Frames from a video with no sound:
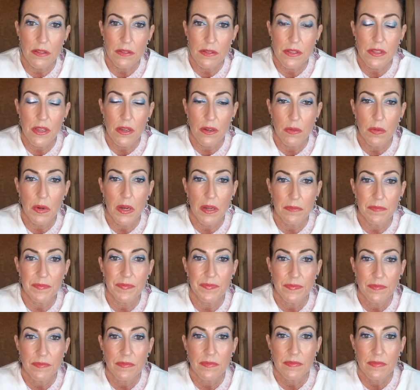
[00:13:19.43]
So
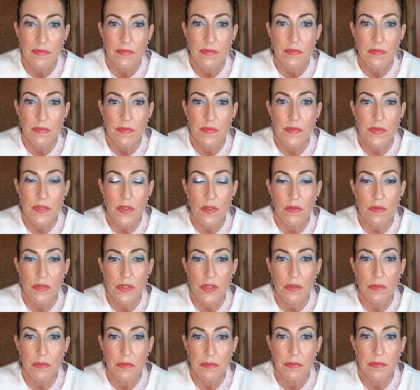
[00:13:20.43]

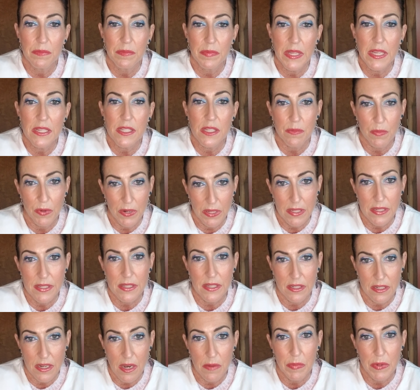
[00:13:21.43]
so get some
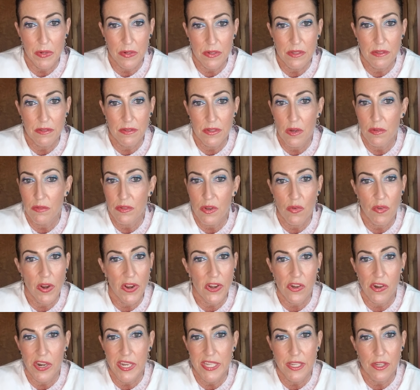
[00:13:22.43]
realistic numbers. Don't write
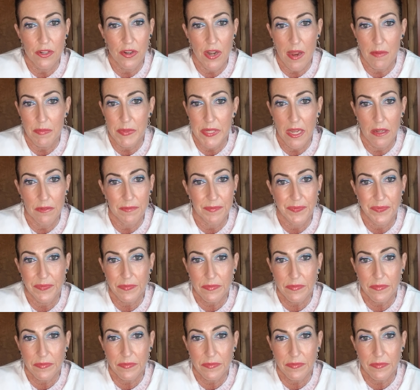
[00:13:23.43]
crazy crap down.